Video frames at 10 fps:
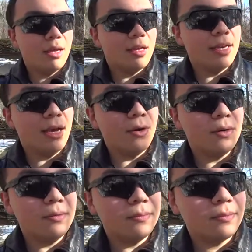Now,
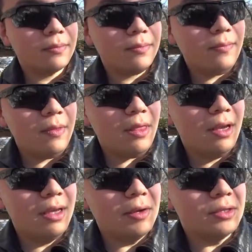
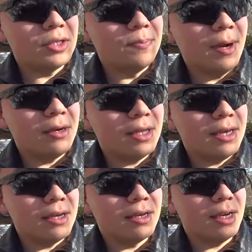you can just
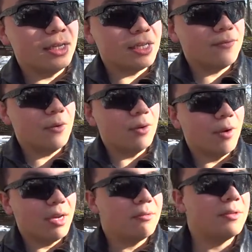barely, in this
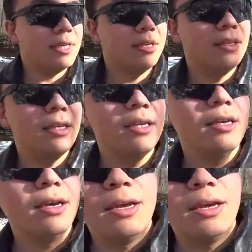photograph, see the